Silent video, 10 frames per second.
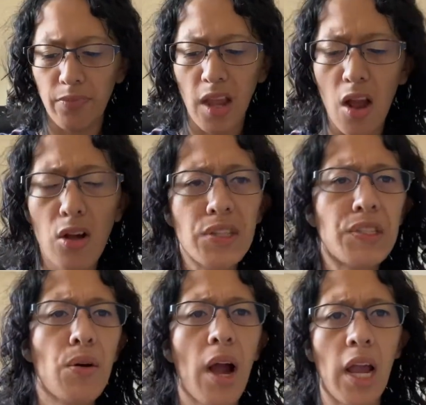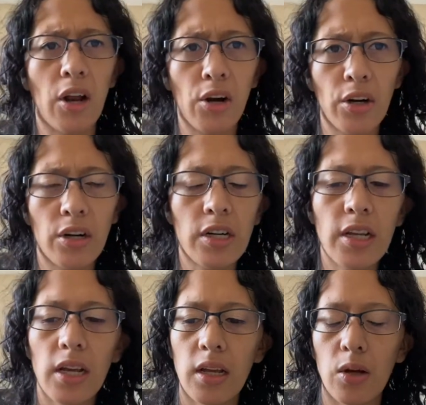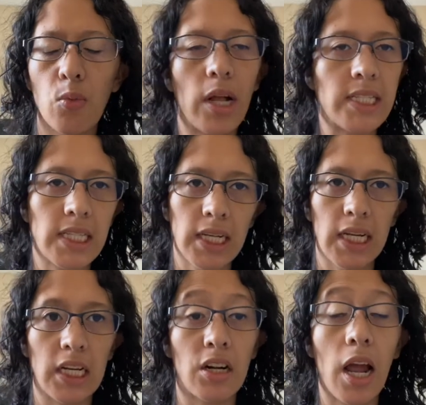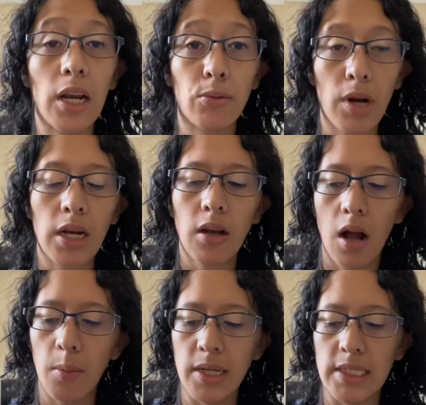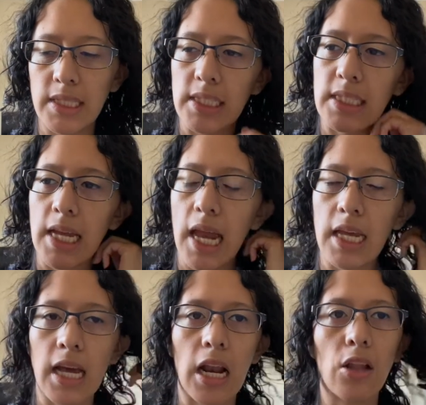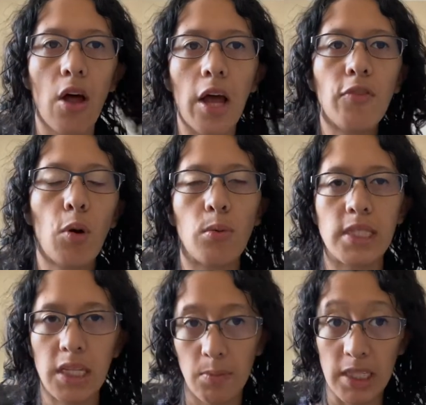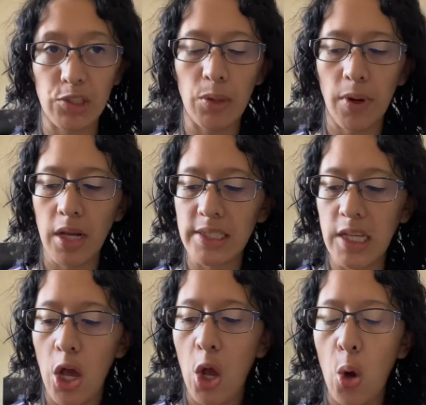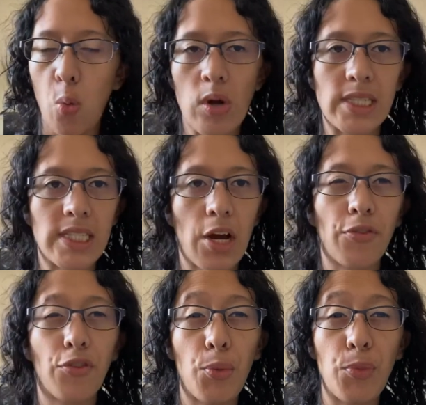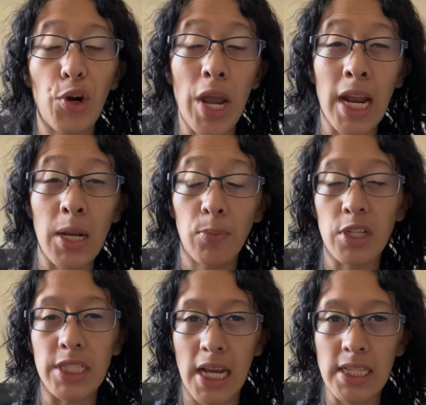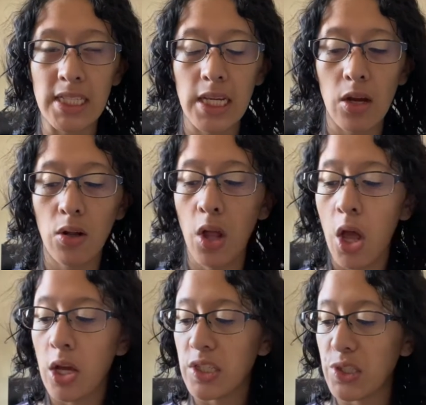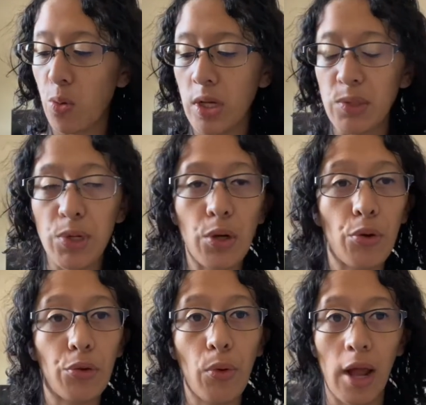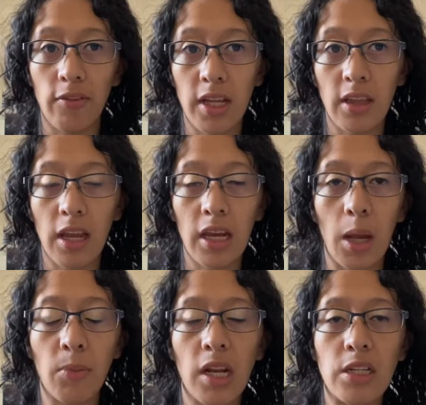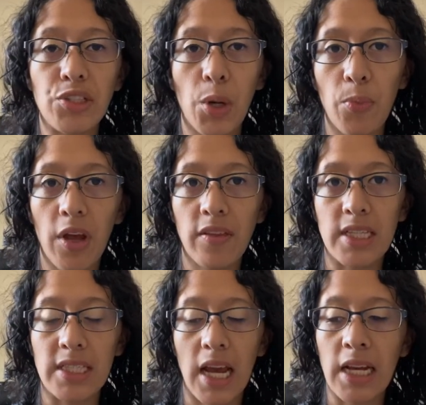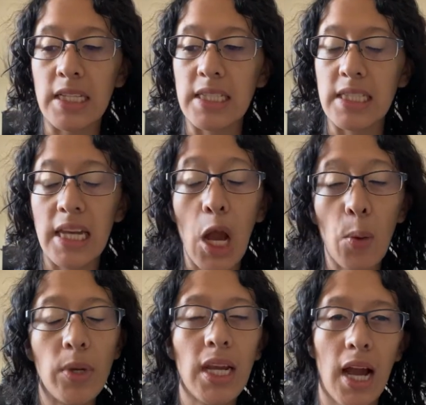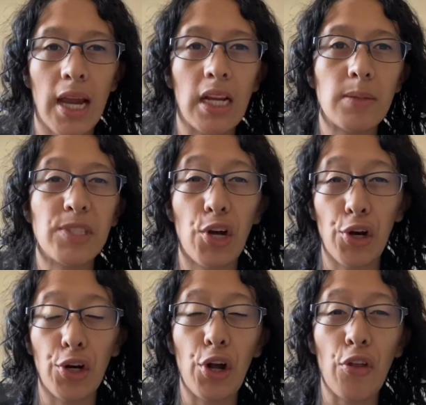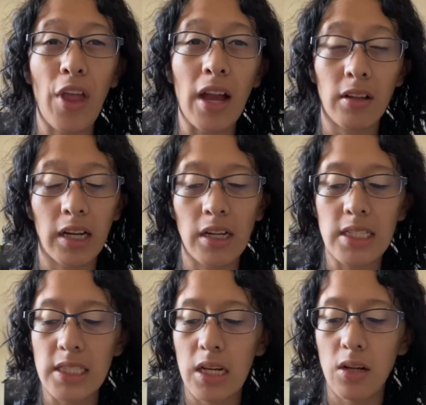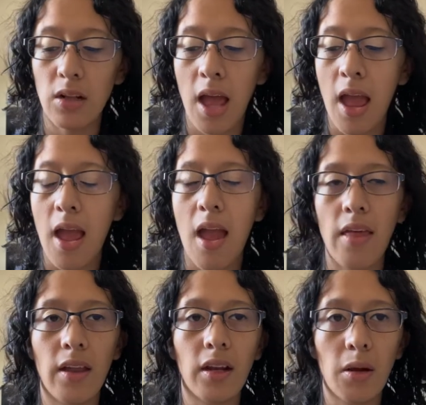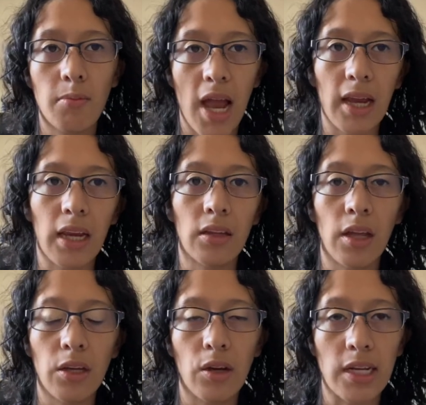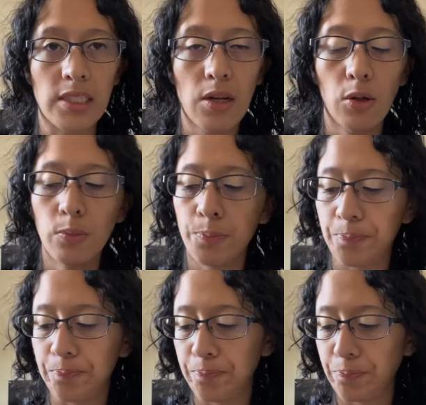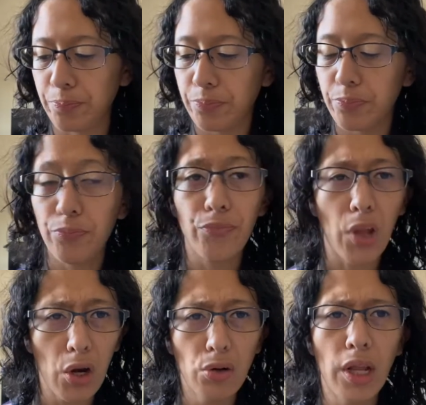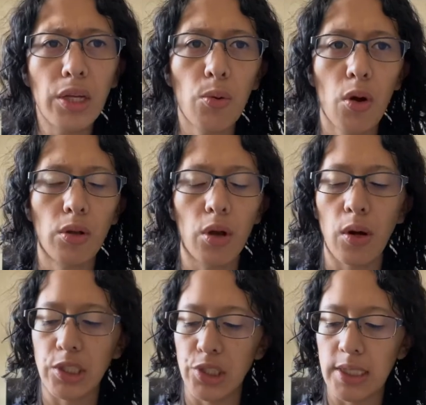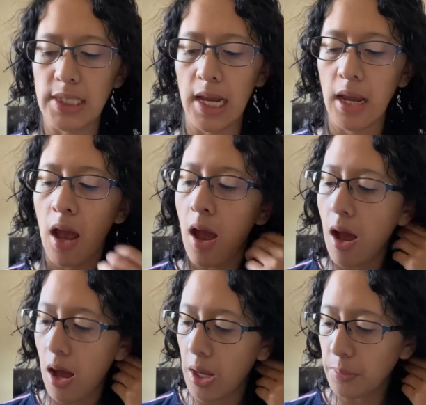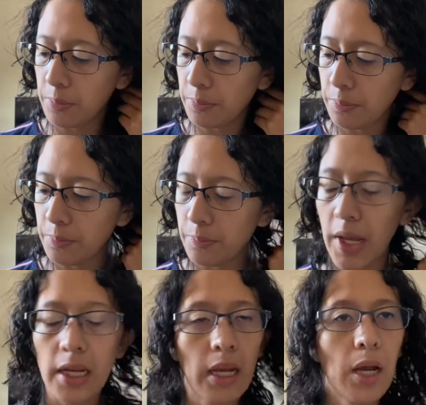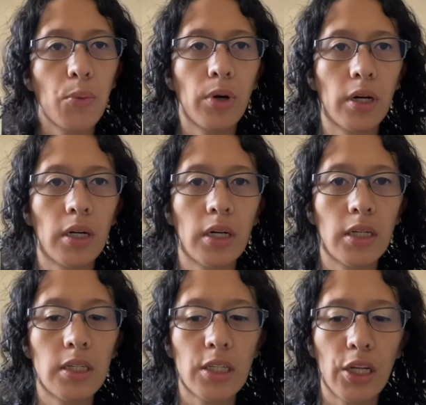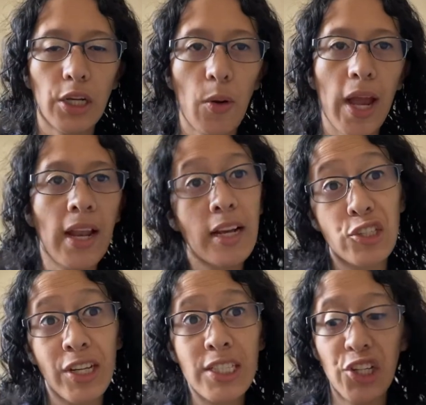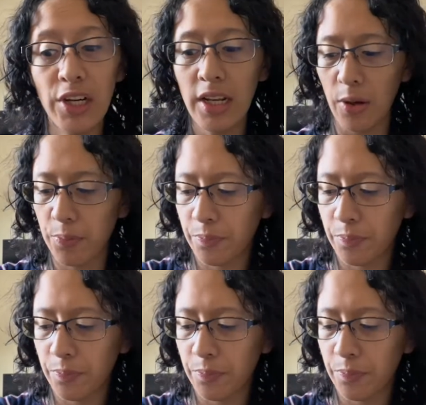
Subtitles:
Also, I heard, well, I didn't hear, I read comments saying that a lot of what was in the mystery box was stuff from their 80% sale. So once we go through everything, I'm gonna jump on the site, see how many items are on that clearance sale, and then come back and let you guys know, or let you all know, I should say. And yeah, we're gonna go ahead and actually get started now.